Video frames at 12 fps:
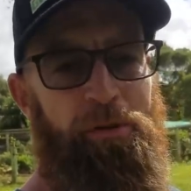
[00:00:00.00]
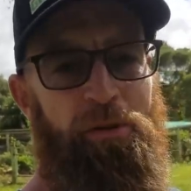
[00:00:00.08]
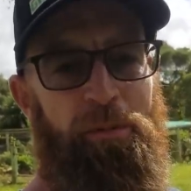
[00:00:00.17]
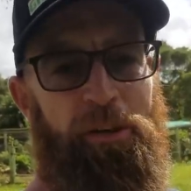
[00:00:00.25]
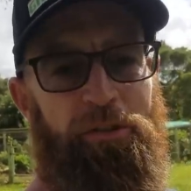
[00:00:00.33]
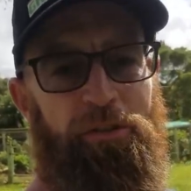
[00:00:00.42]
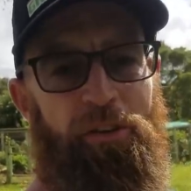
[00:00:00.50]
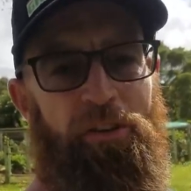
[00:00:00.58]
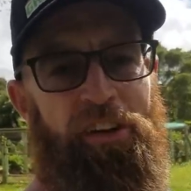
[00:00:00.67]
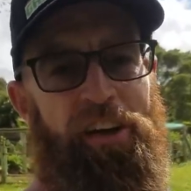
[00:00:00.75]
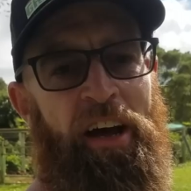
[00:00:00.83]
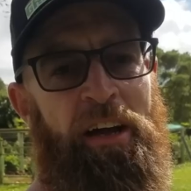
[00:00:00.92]
in the middle of
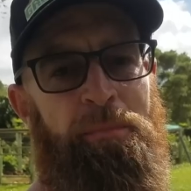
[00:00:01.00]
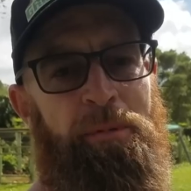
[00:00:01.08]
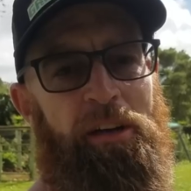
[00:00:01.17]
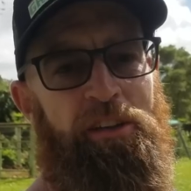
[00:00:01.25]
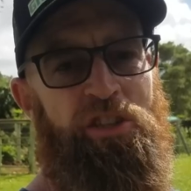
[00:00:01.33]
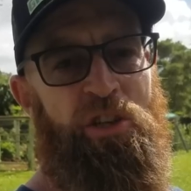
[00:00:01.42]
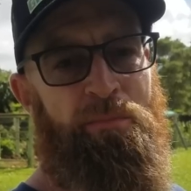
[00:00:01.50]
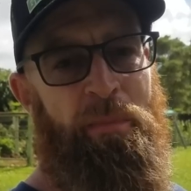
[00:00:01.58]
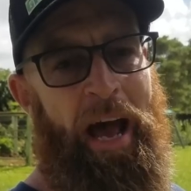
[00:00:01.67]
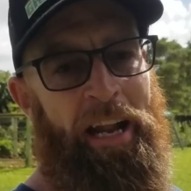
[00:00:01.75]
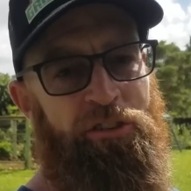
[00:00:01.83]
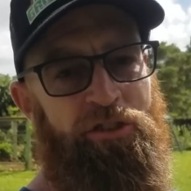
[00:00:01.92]
the night because your
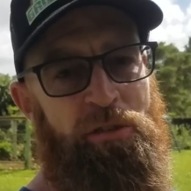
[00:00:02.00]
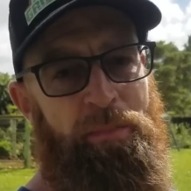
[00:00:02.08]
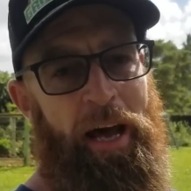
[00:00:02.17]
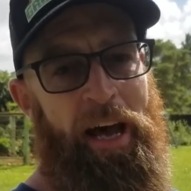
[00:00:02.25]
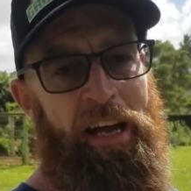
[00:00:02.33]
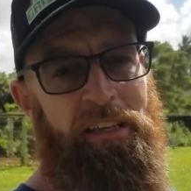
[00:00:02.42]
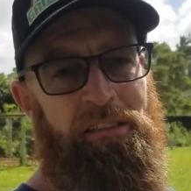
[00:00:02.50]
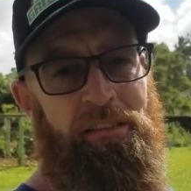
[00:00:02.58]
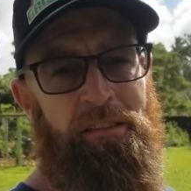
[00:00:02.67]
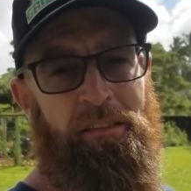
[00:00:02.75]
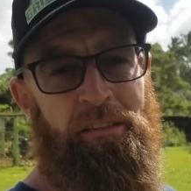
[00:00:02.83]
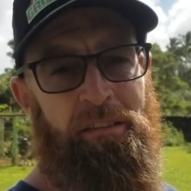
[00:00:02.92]
mattress pad
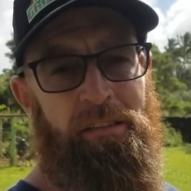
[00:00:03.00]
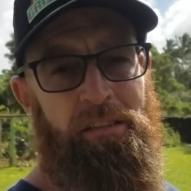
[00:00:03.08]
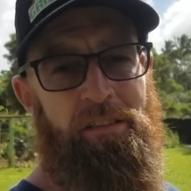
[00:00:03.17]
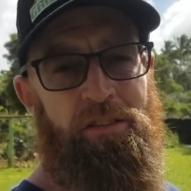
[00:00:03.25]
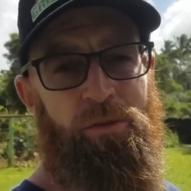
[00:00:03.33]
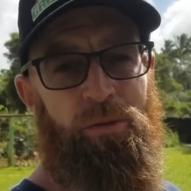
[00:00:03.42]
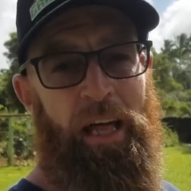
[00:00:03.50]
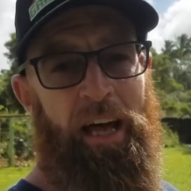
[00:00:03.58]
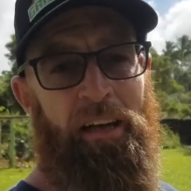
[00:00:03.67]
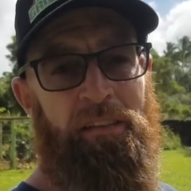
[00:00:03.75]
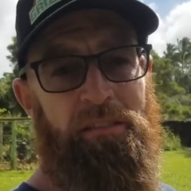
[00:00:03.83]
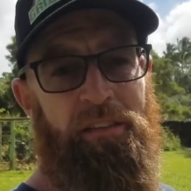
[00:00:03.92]
is too
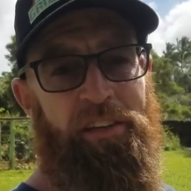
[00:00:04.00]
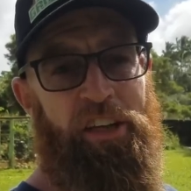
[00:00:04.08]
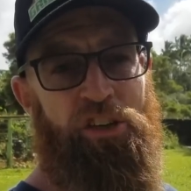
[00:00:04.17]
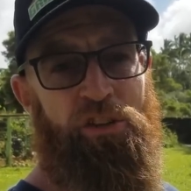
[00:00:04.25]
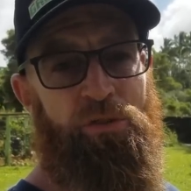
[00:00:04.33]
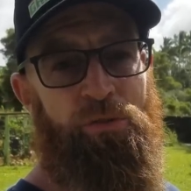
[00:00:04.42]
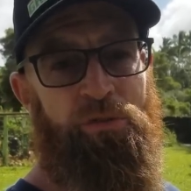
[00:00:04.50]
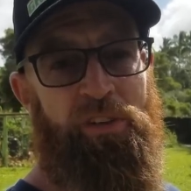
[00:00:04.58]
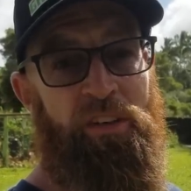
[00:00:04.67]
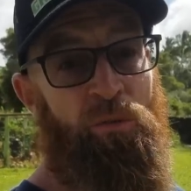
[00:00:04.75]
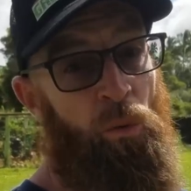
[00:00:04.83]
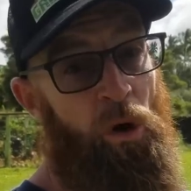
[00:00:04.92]
loud, then you
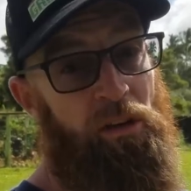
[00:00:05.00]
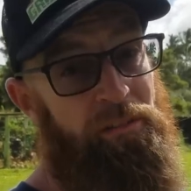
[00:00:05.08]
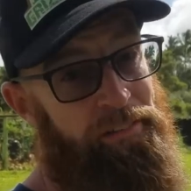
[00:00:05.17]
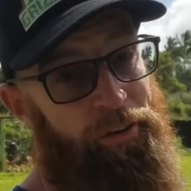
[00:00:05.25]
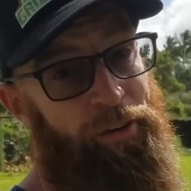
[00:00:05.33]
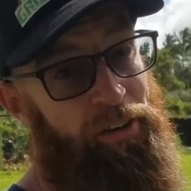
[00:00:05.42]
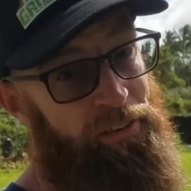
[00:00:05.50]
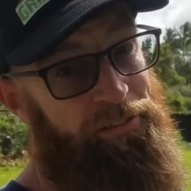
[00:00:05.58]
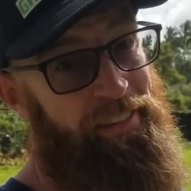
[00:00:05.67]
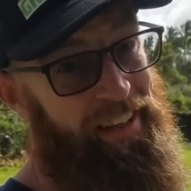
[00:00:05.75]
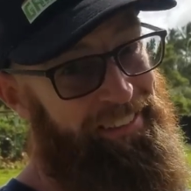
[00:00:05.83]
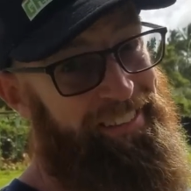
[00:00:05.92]
didn't walk far enough
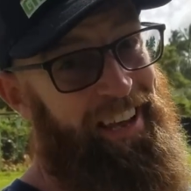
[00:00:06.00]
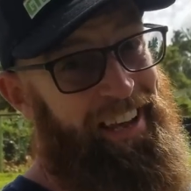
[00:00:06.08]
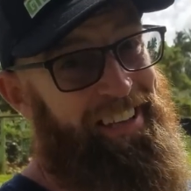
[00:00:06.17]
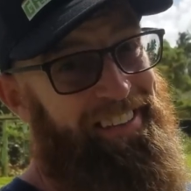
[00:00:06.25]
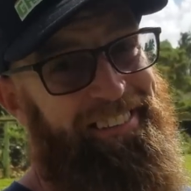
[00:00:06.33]
that day.